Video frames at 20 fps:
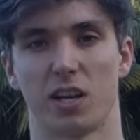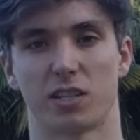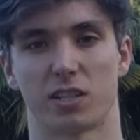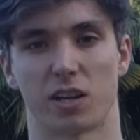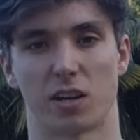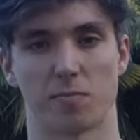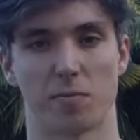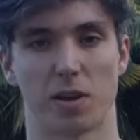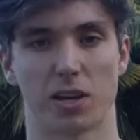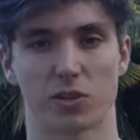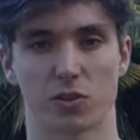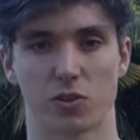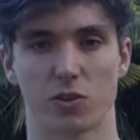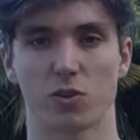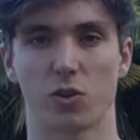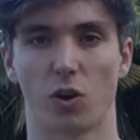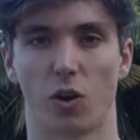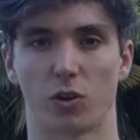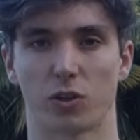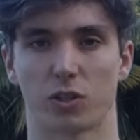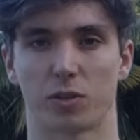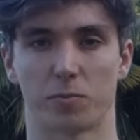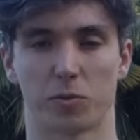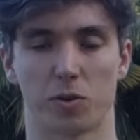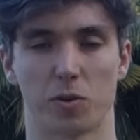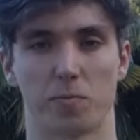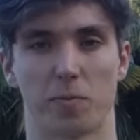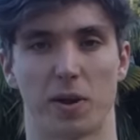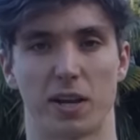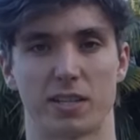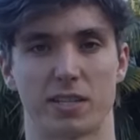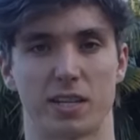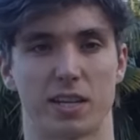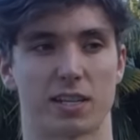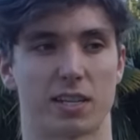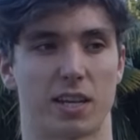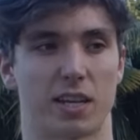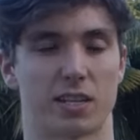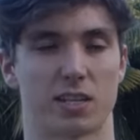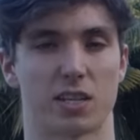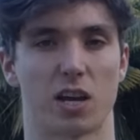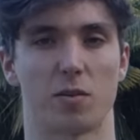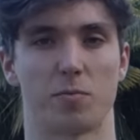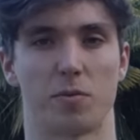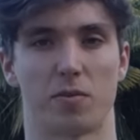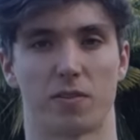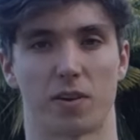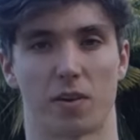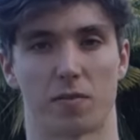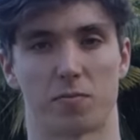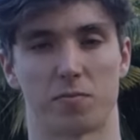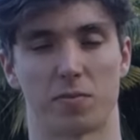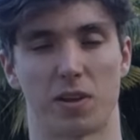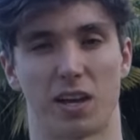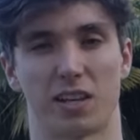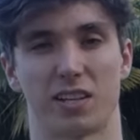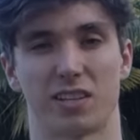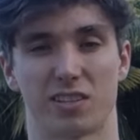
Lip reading: So make sure you've got some good basics and then start moving up from there.